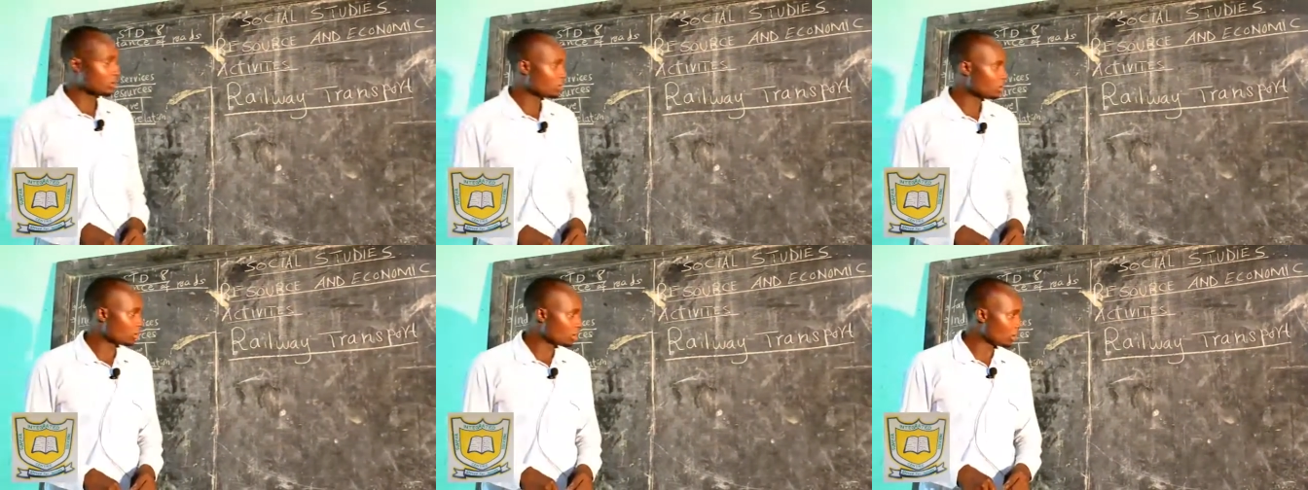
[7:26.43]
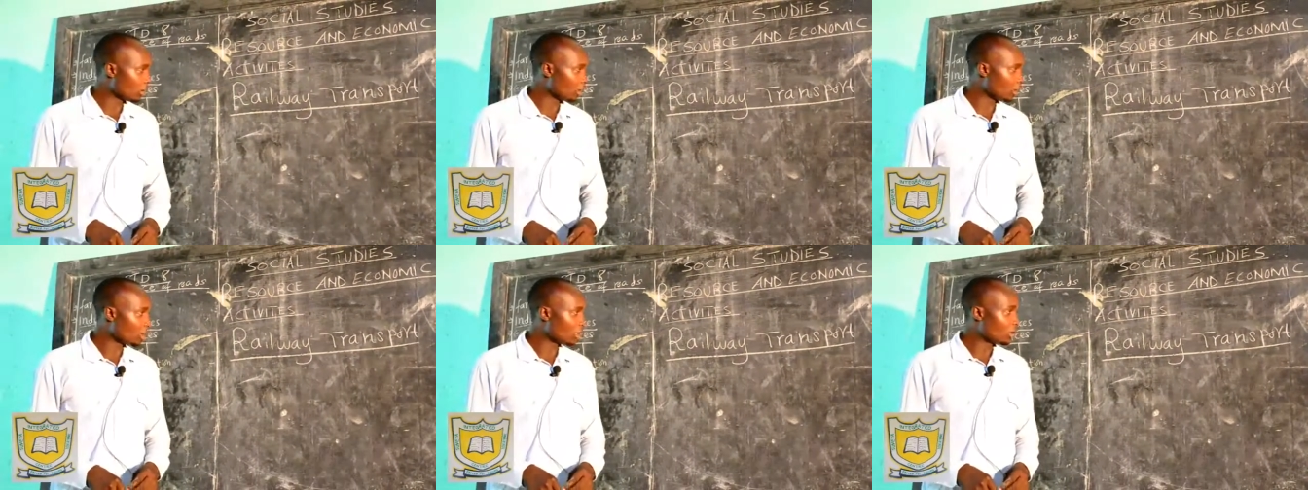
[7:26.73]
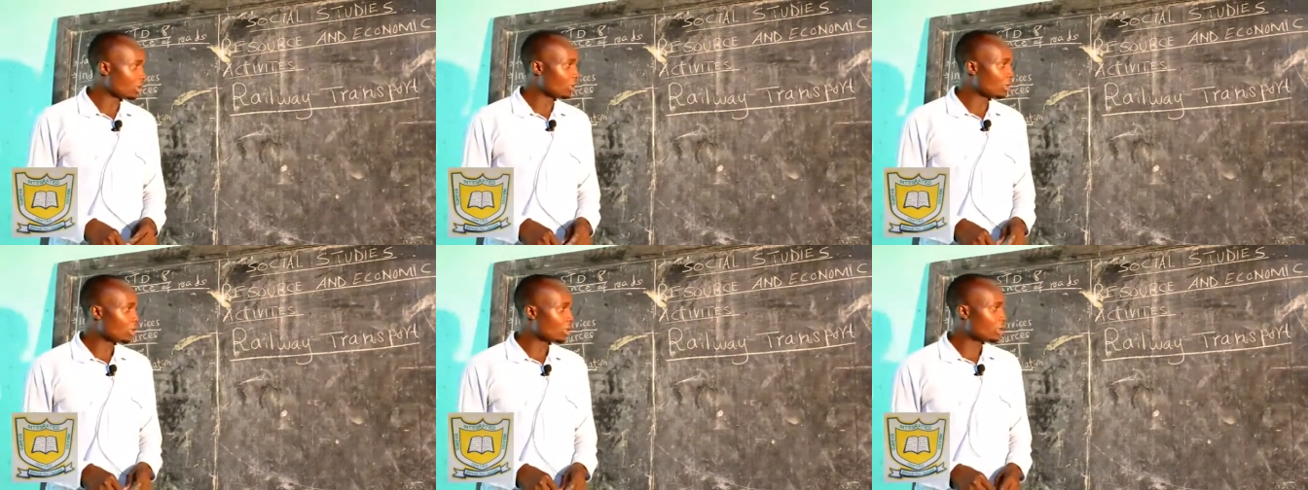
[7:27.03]

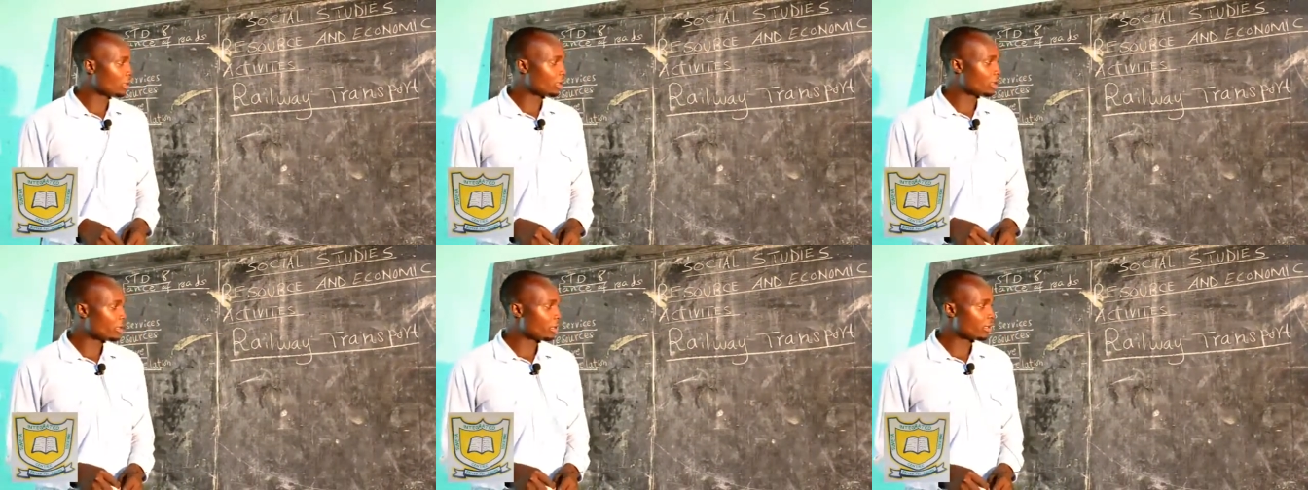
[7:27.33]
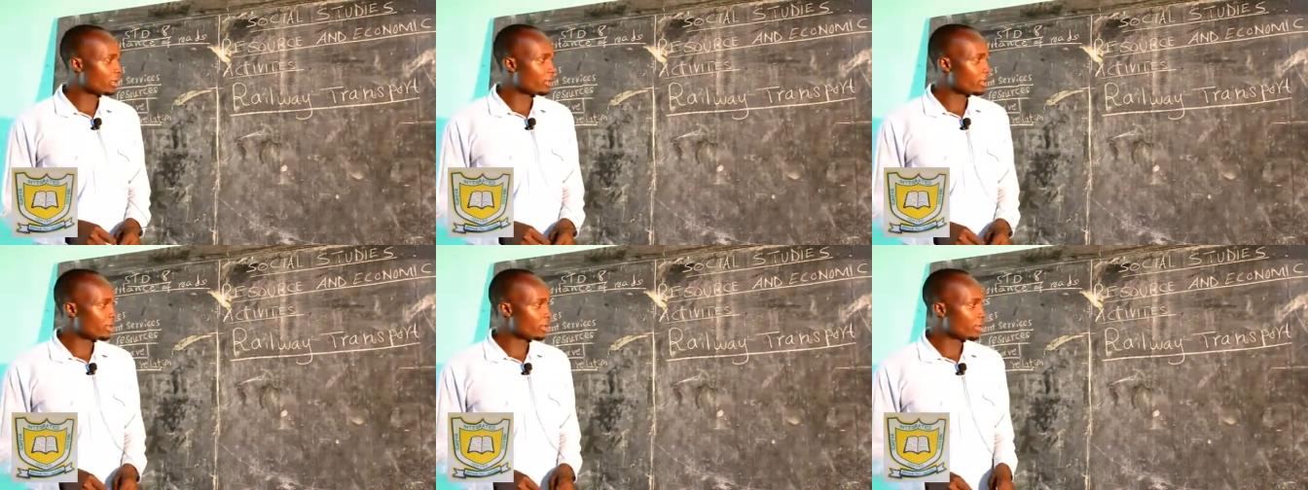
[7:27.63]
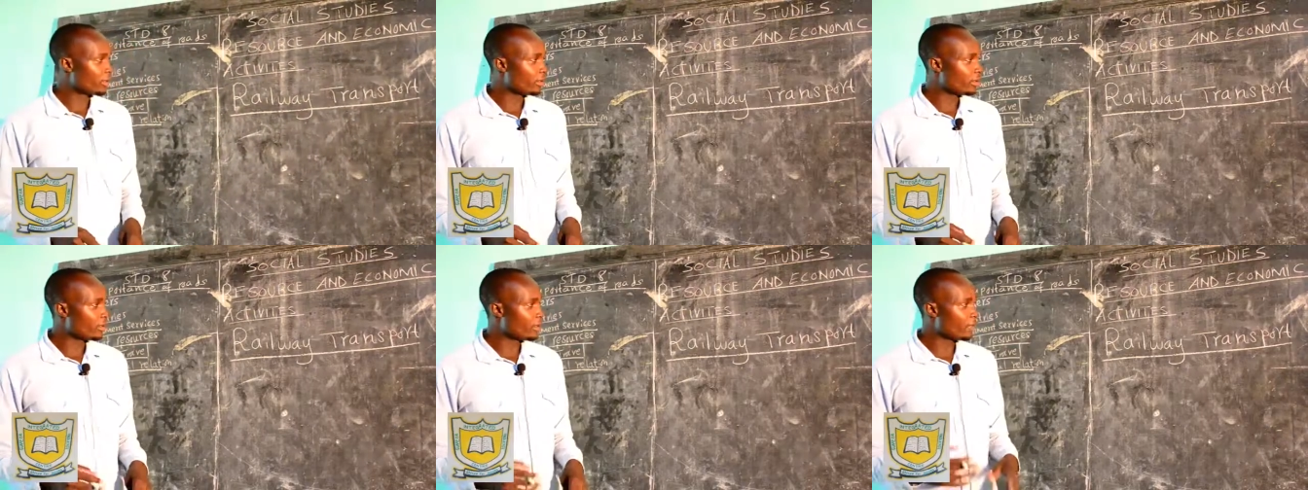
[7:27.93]

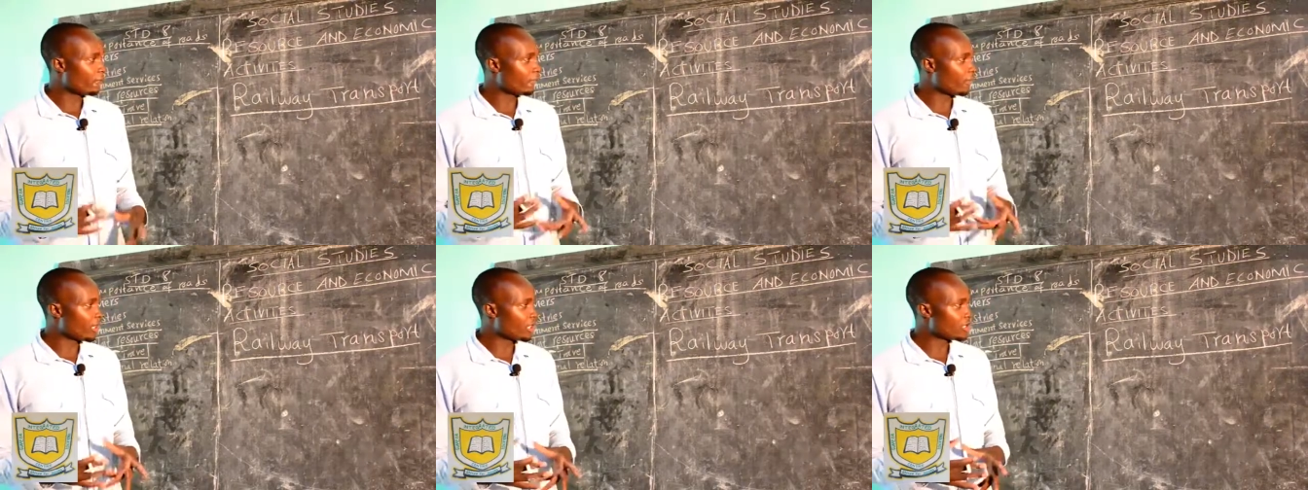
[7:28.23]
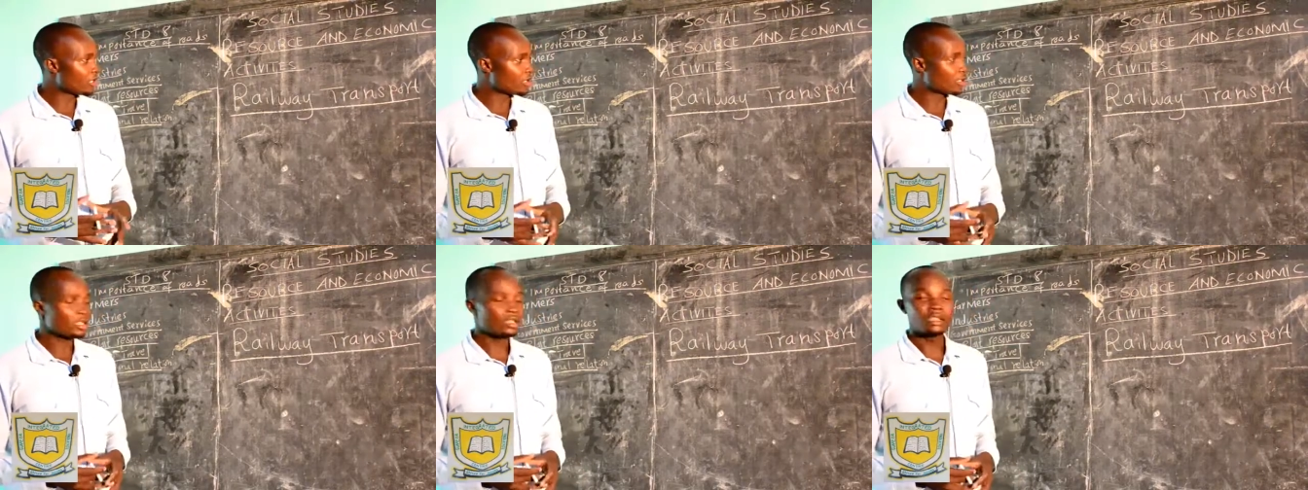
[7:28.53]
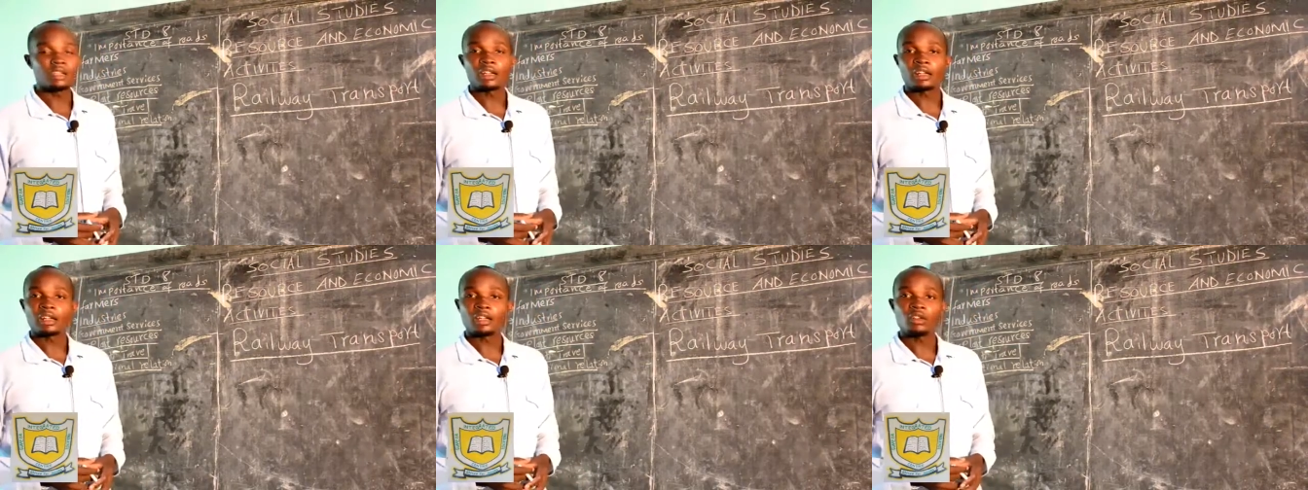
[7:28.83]
the first
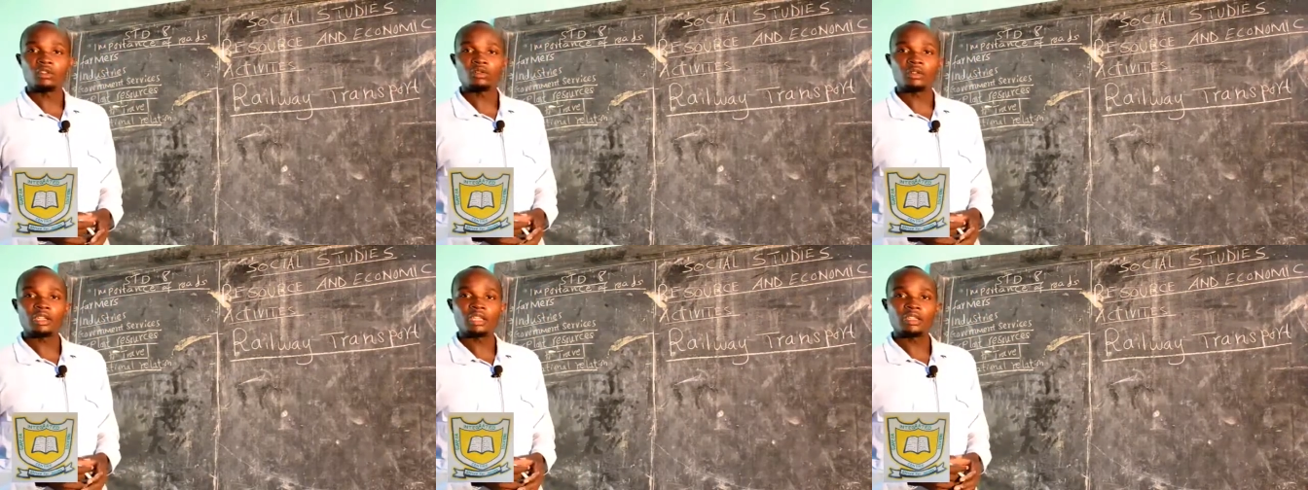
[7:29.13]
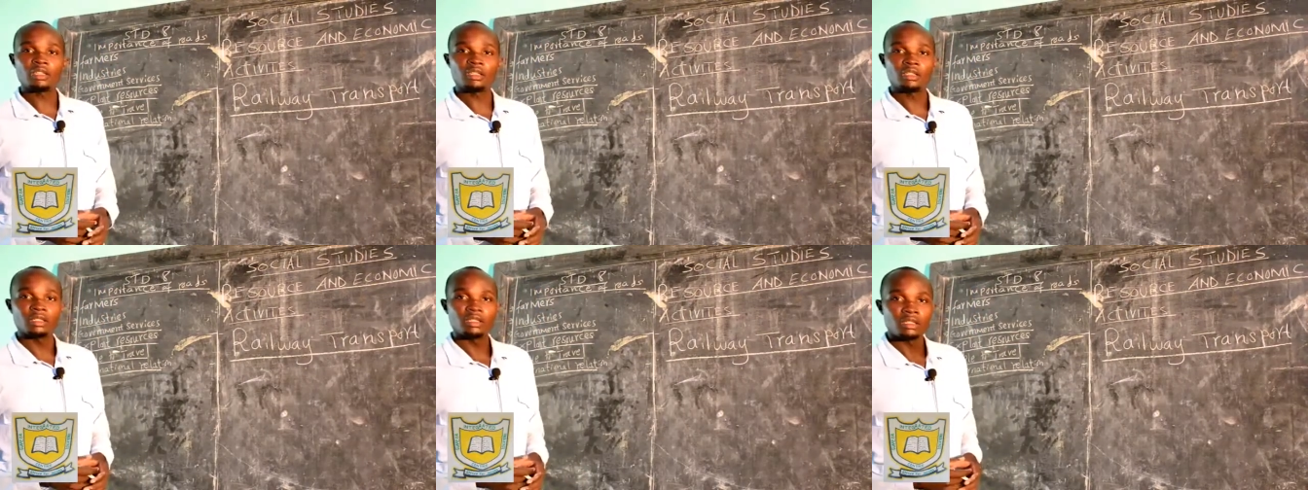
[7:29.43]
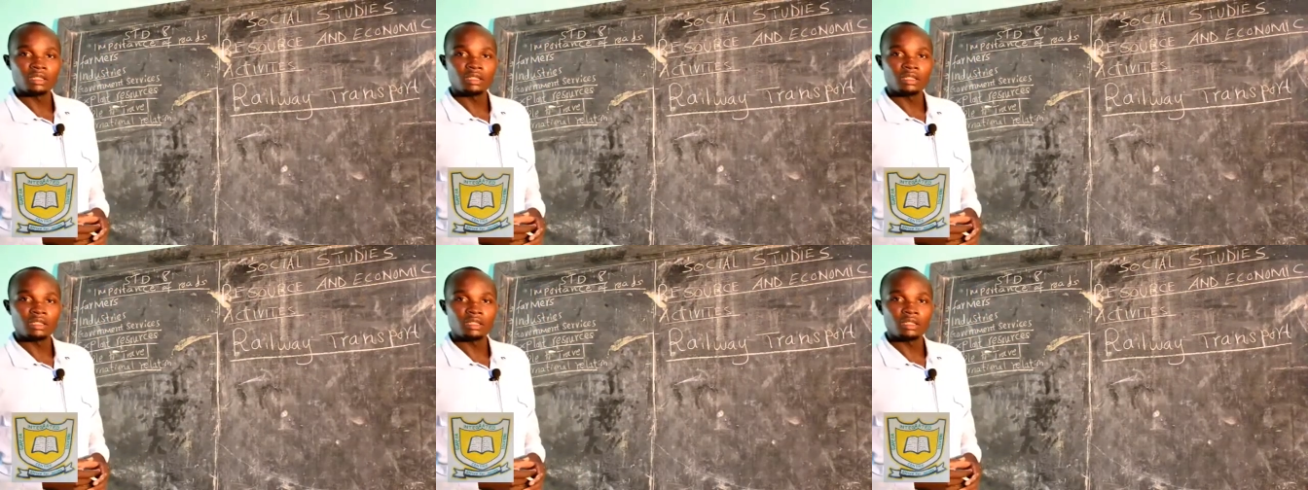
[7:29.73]
railway